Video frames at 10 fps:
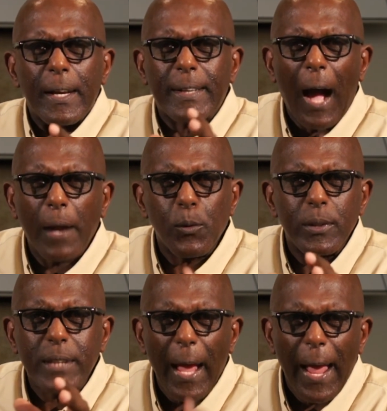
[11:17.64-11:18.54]
God
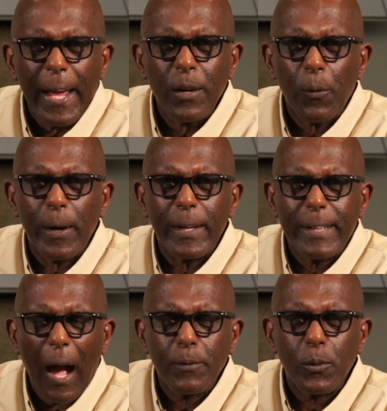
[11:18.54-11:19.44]
was angry.
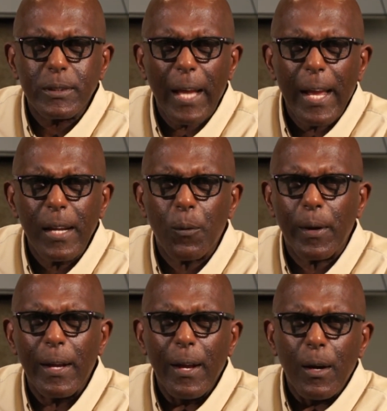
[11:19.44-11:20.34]
God was angry.